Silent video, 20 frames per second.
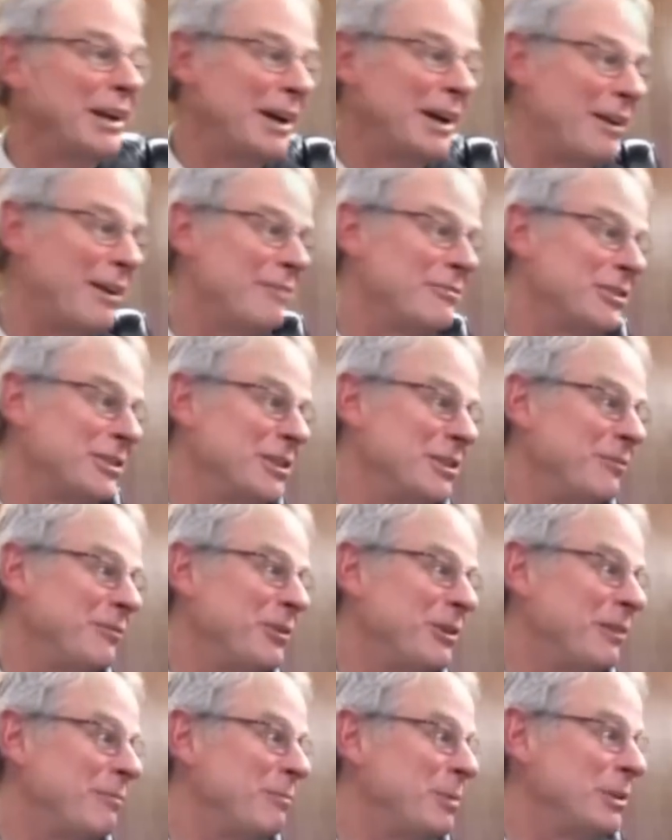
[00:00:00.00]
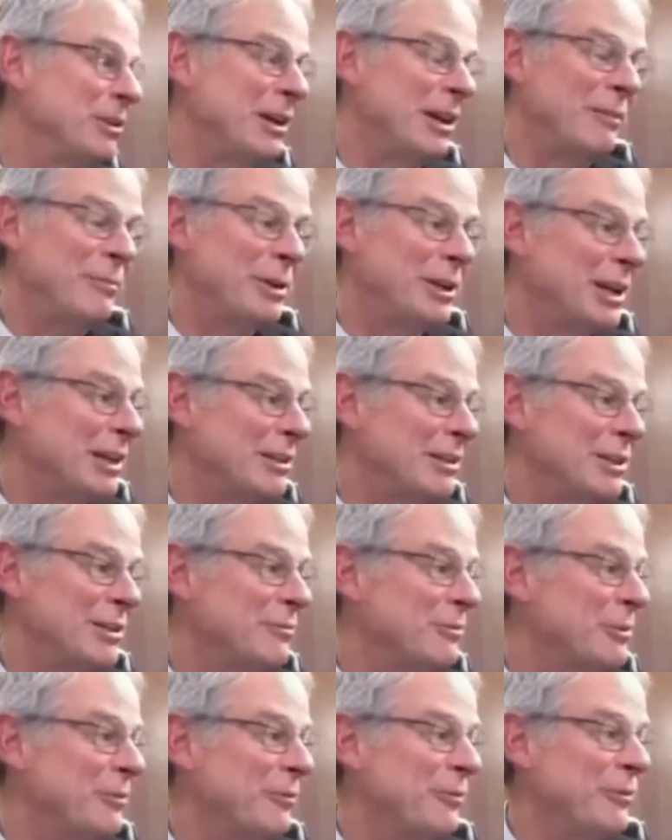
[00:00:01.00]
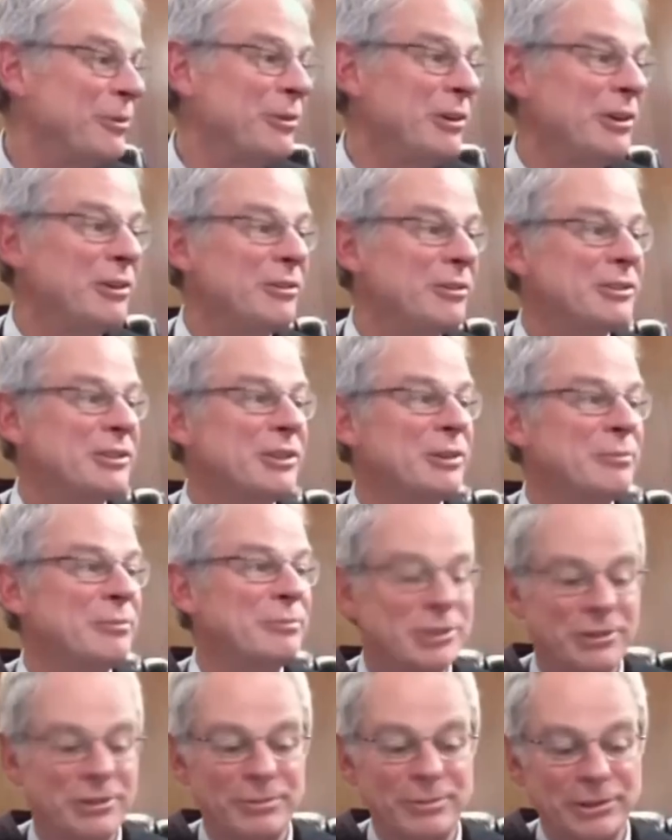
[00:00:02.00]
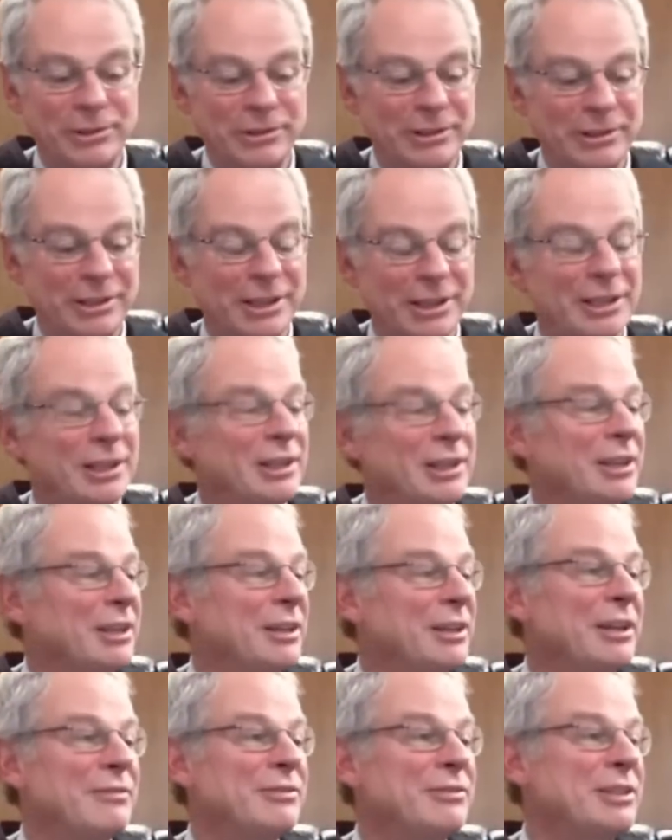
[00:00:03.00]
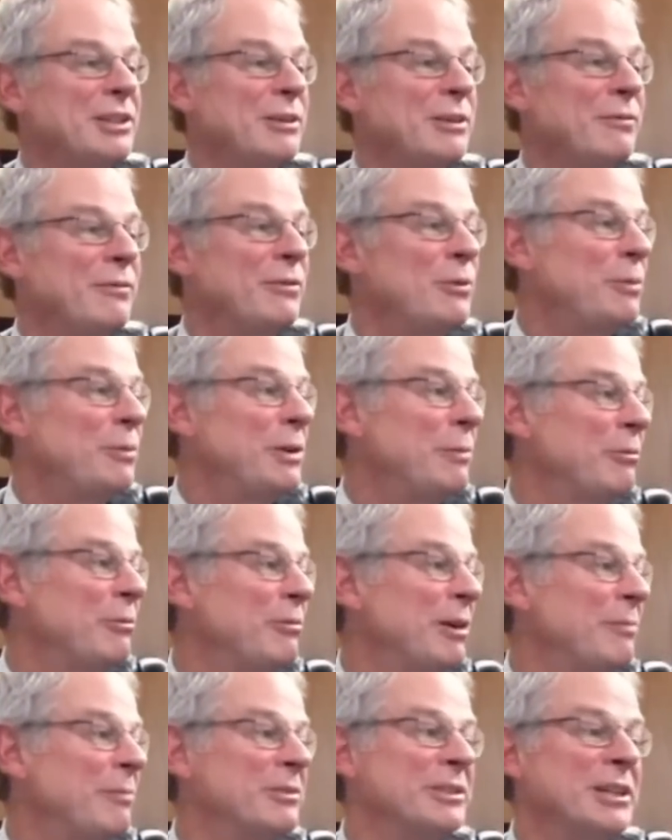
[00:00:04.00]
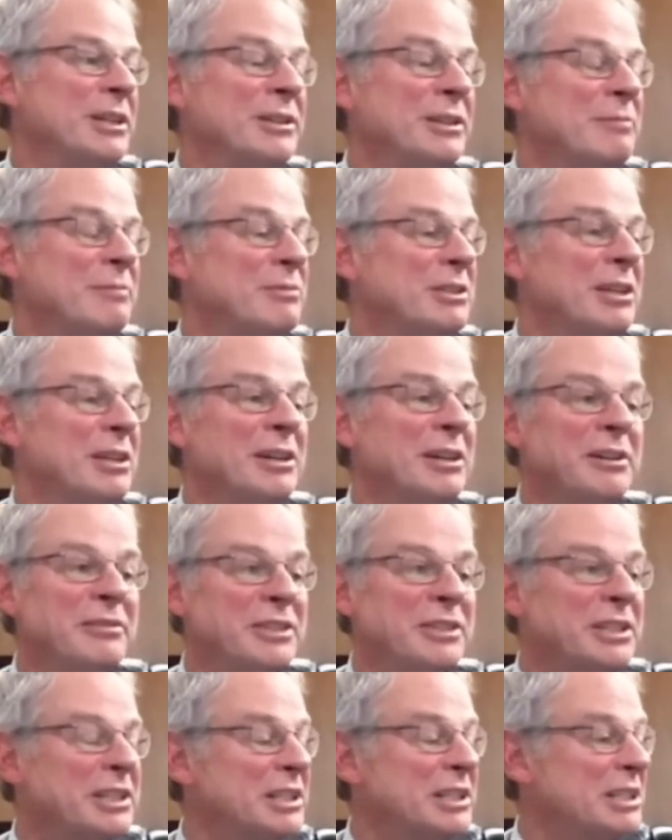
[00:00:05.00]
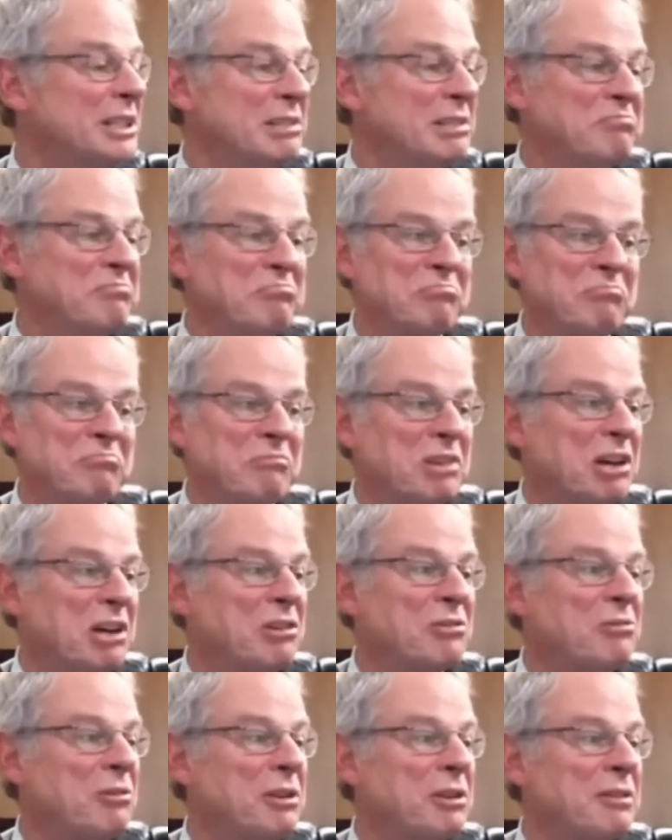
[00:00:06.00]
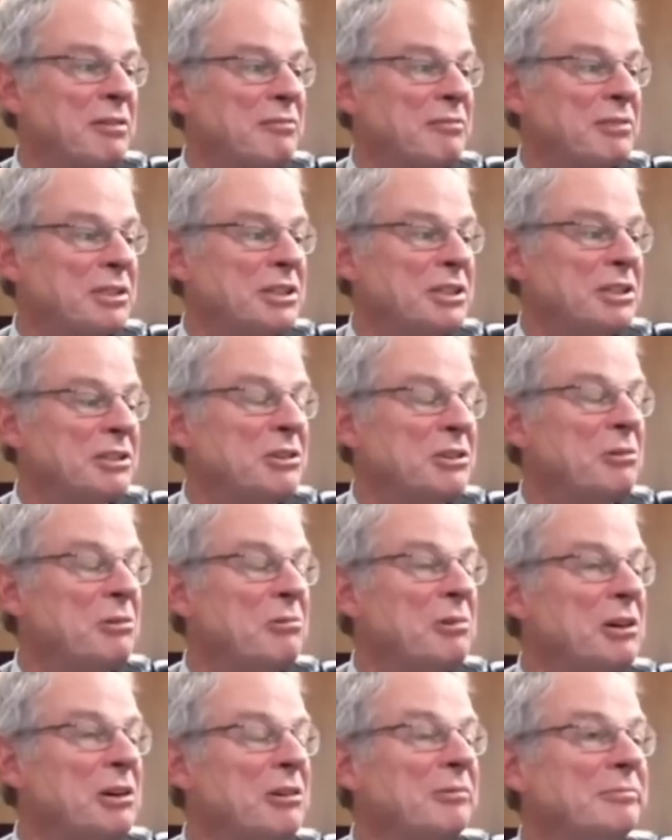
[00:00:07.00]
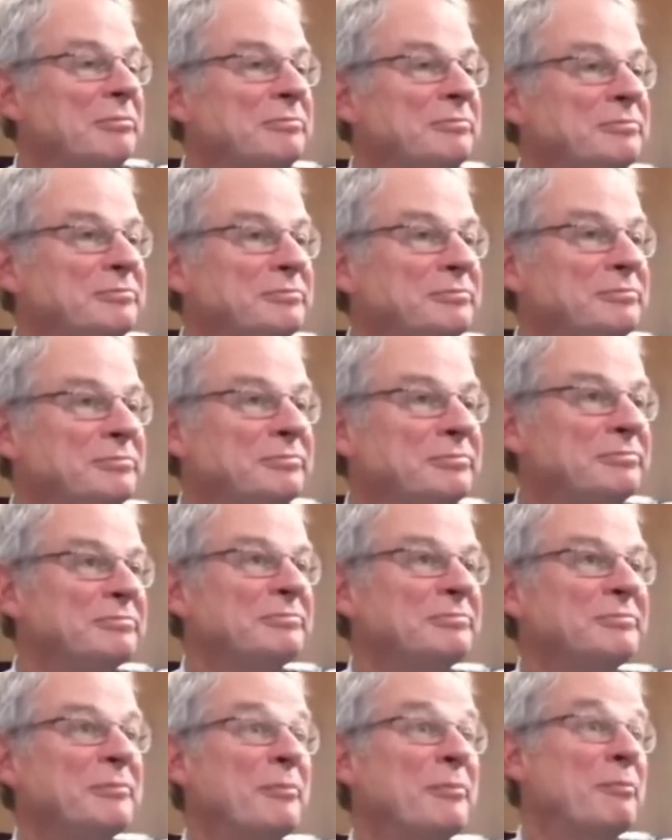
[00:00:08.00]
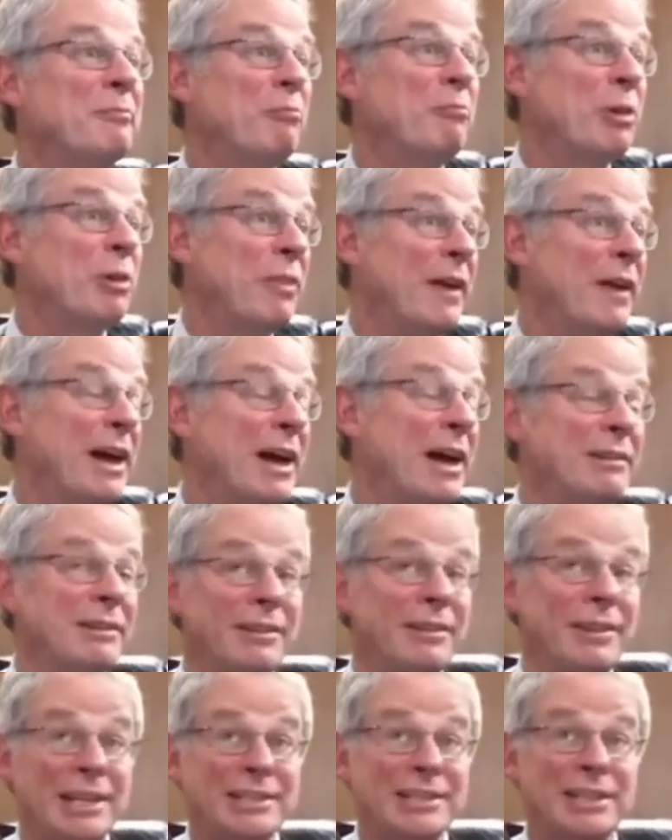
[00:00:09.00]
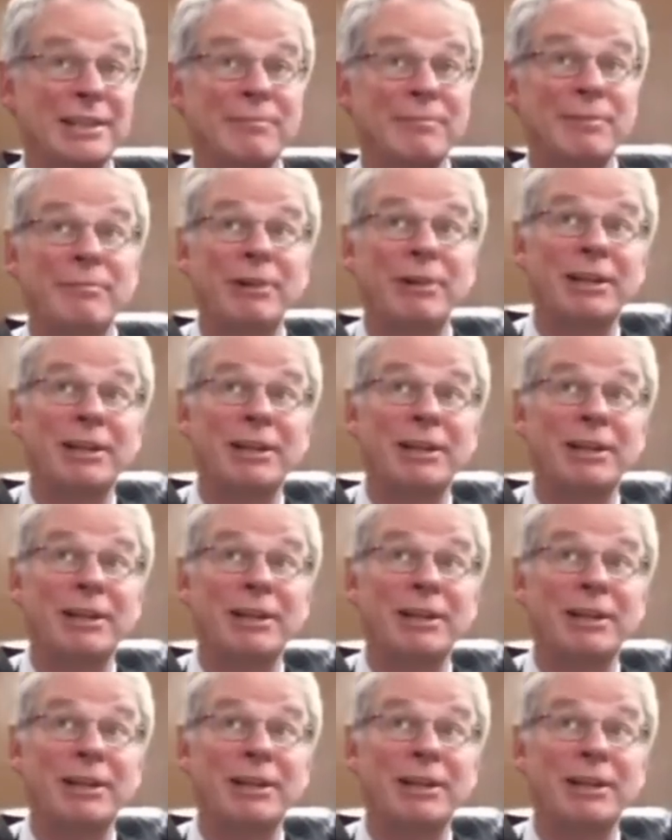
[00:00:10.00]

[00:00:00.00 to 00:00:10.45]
Yeah, I've seen a few. I've been, I've been at this for a few years there, Mr. Milton. And I've seen a few people represent themselves and I don't know that I've ever seen it go well. With that, and that's gonna be